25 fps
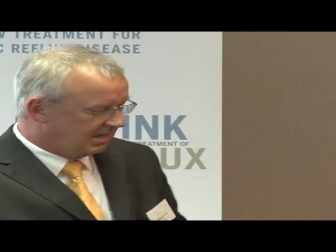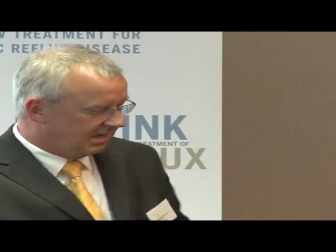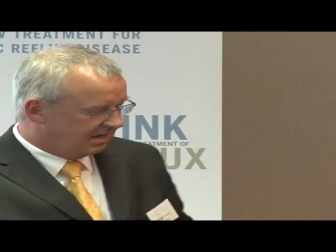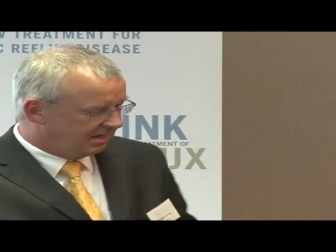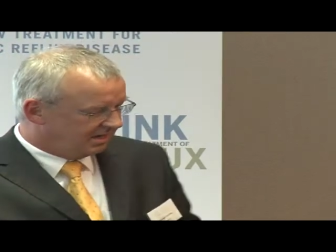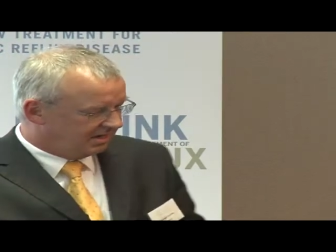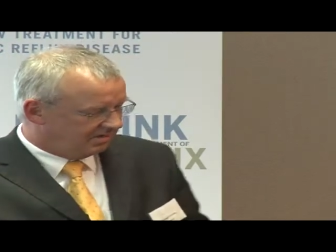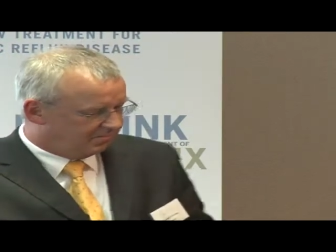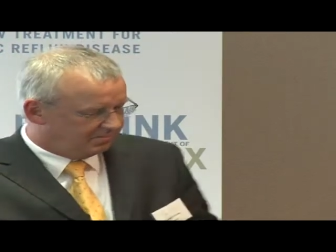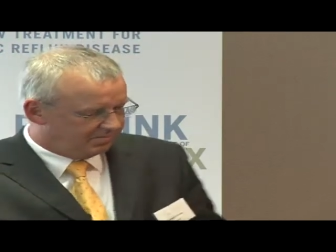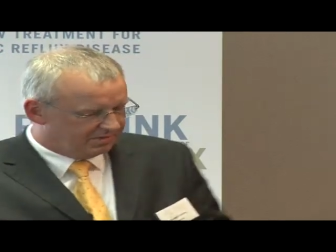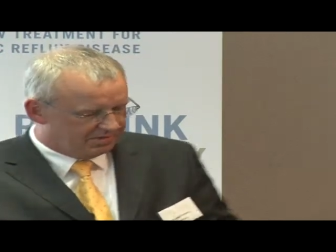
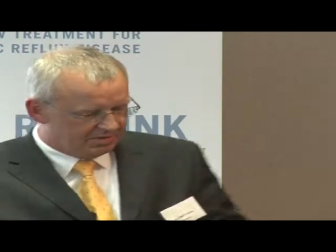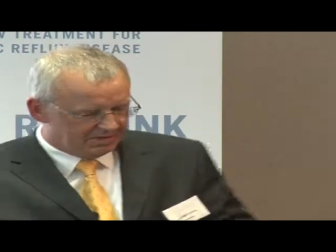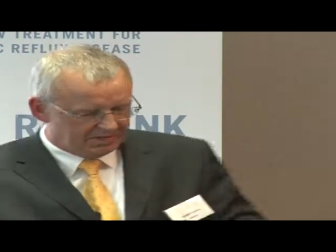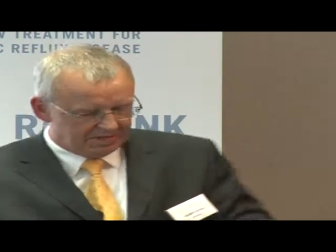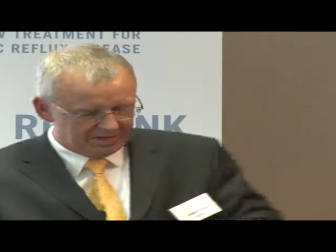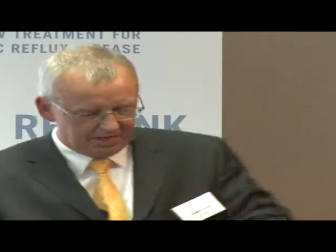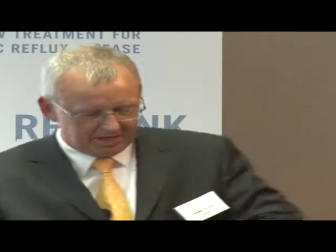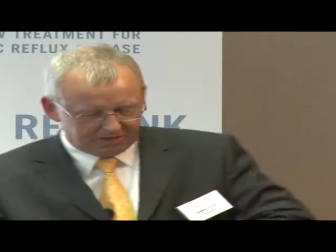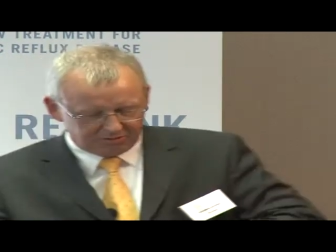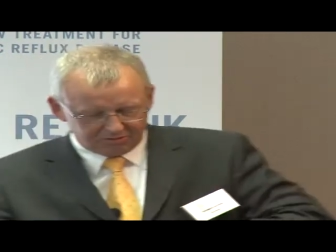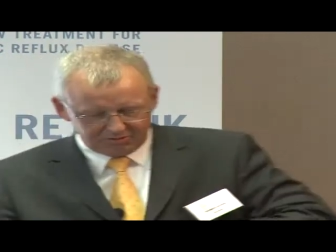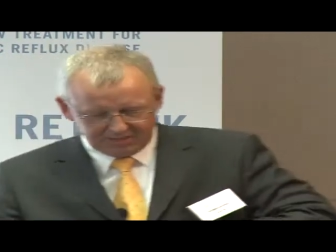um,
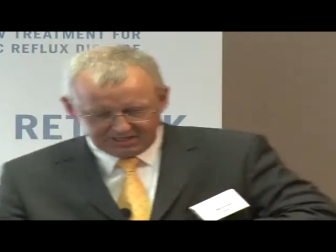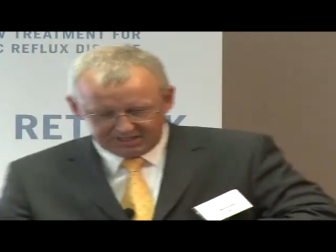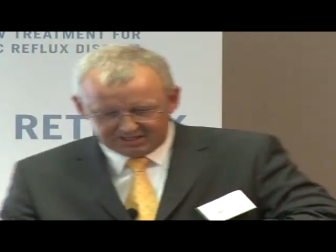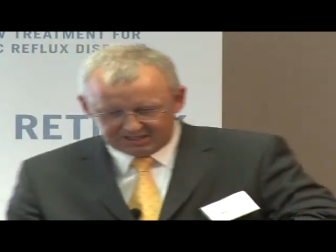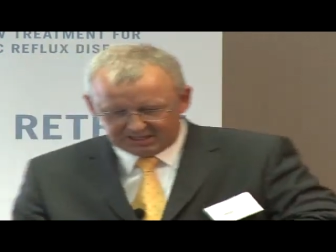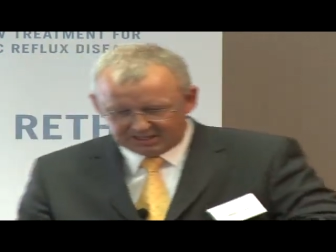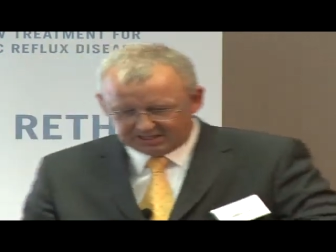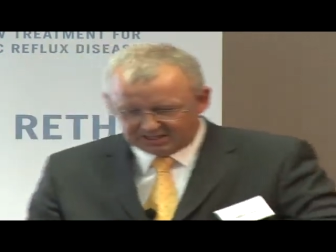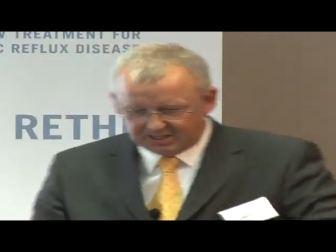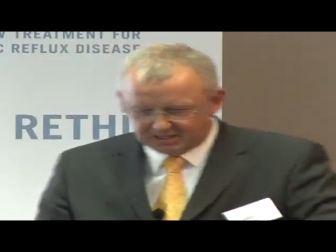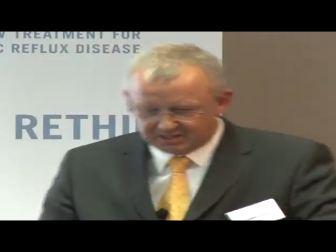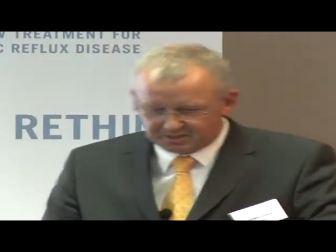agree
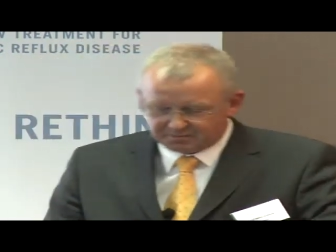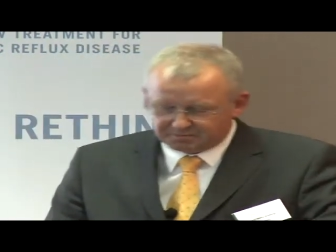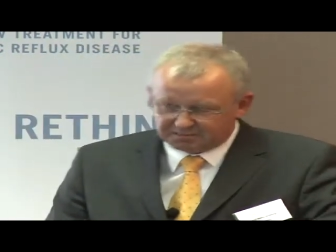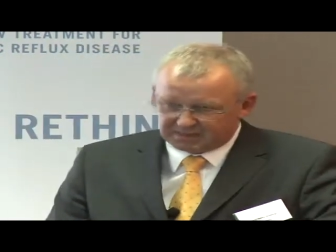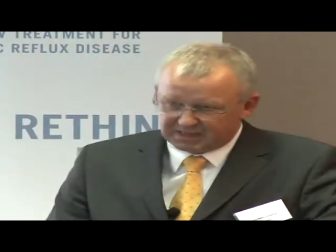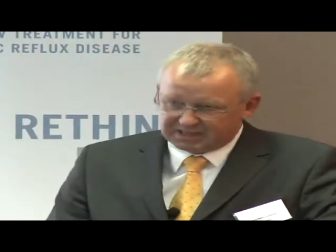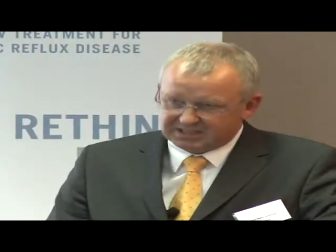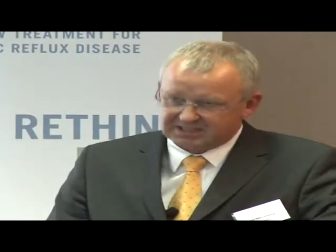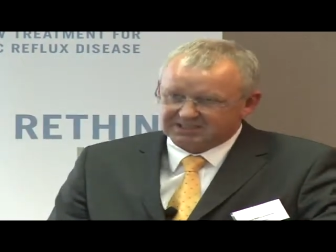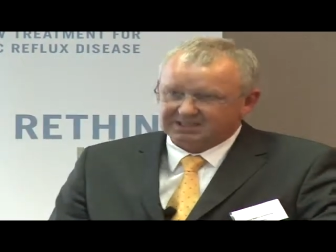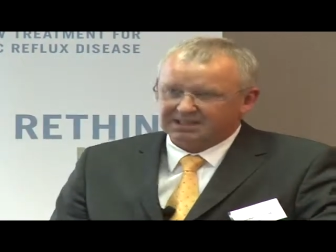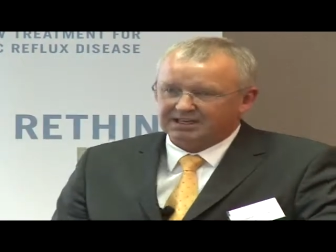that it's
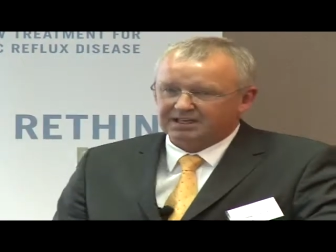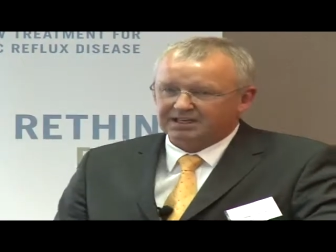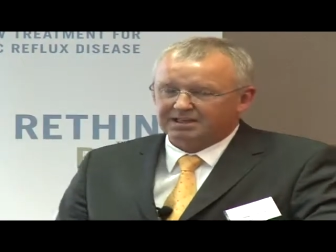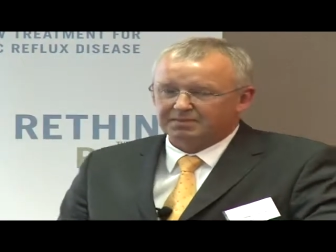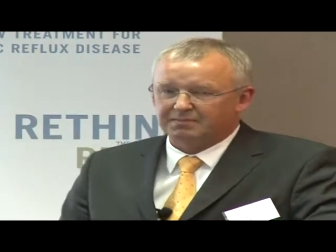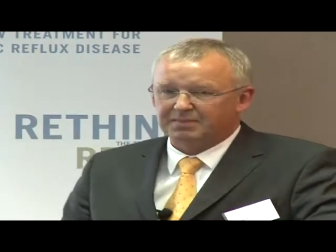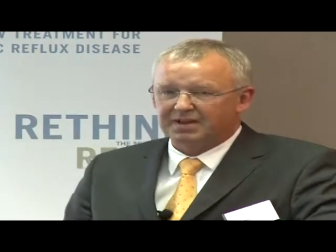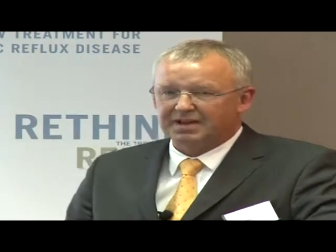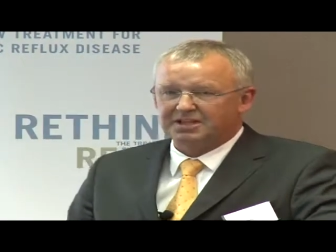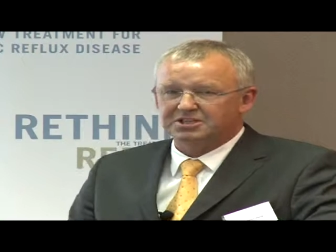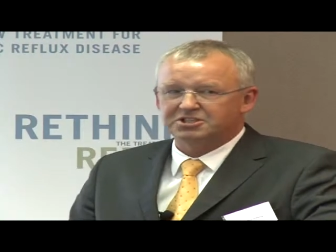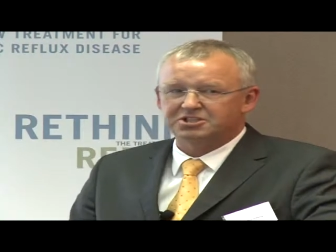basically
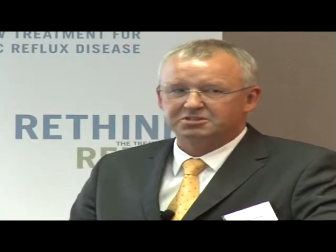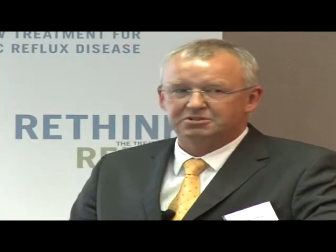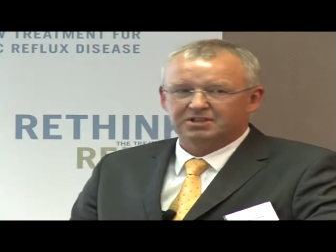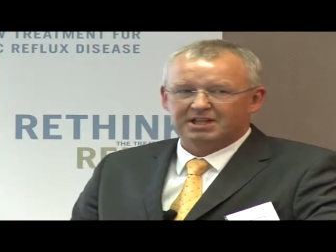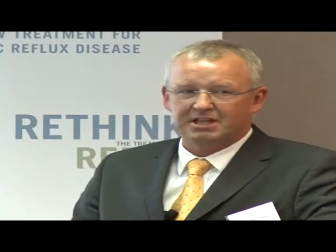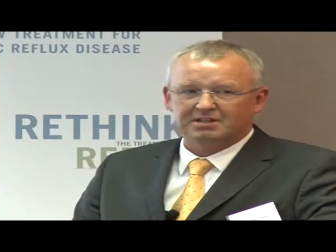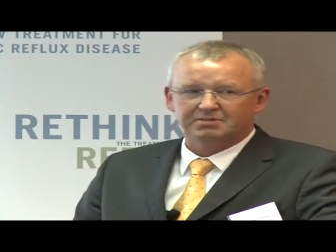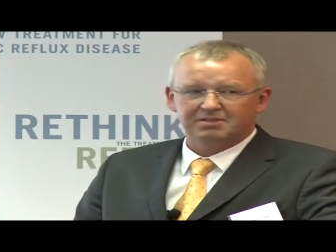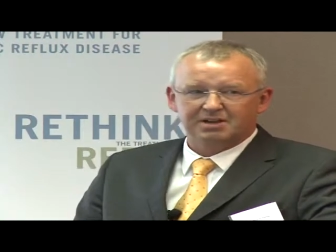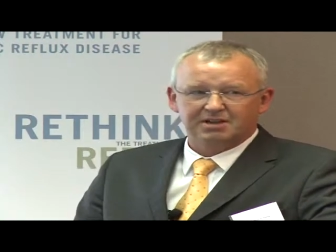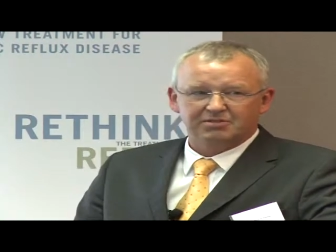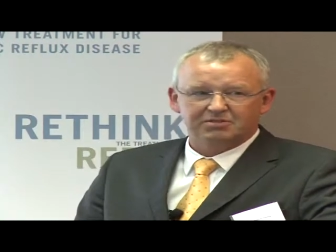the patient
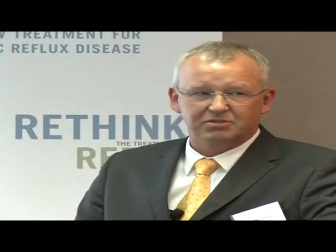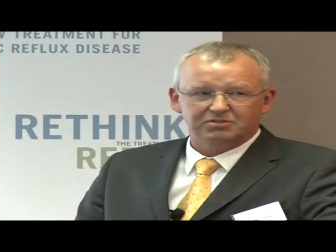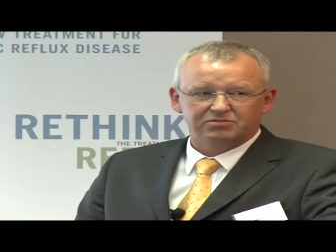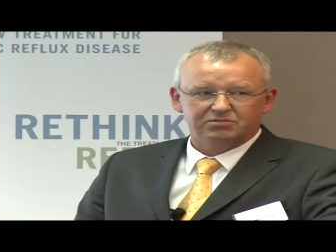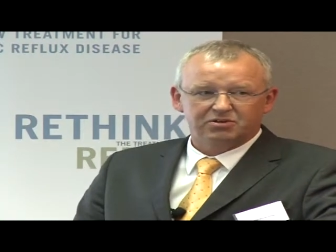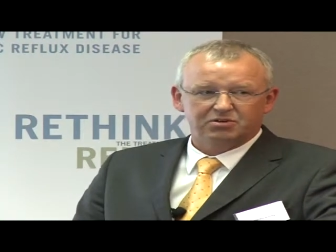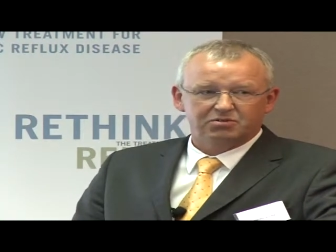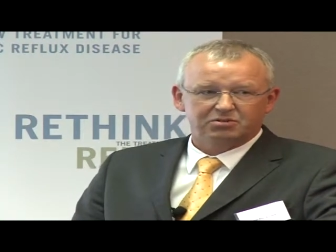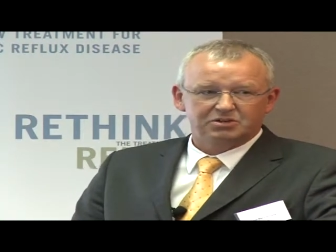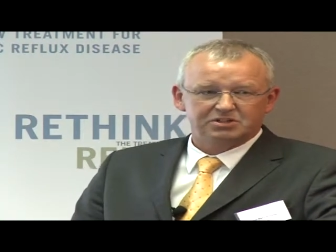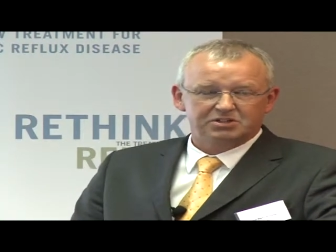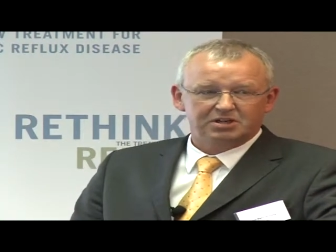that we have to
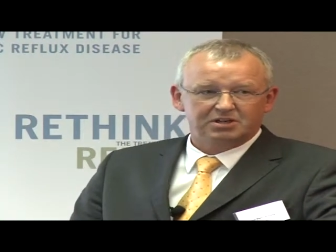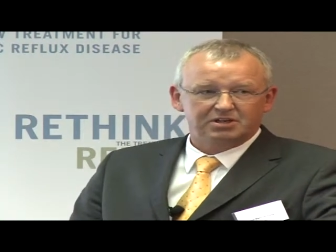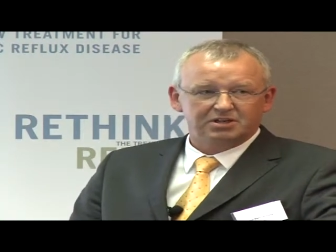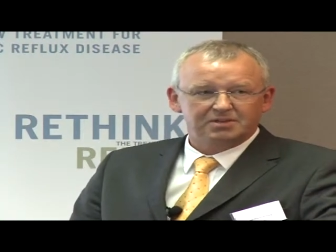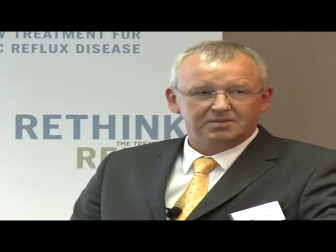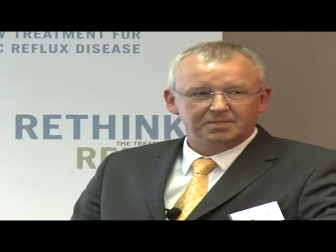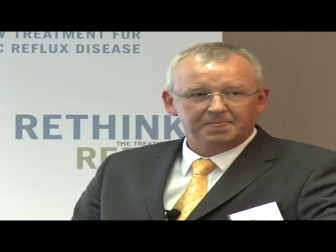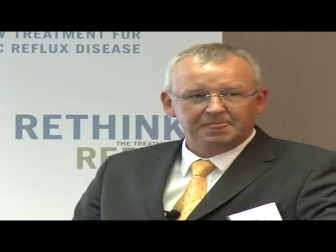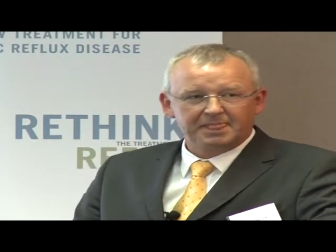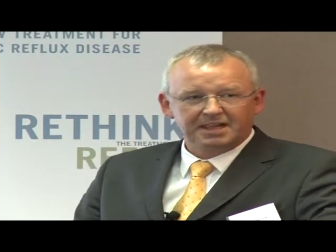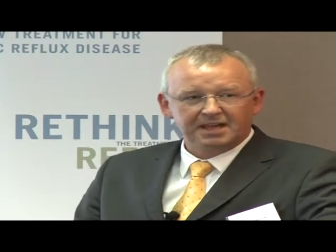focus on.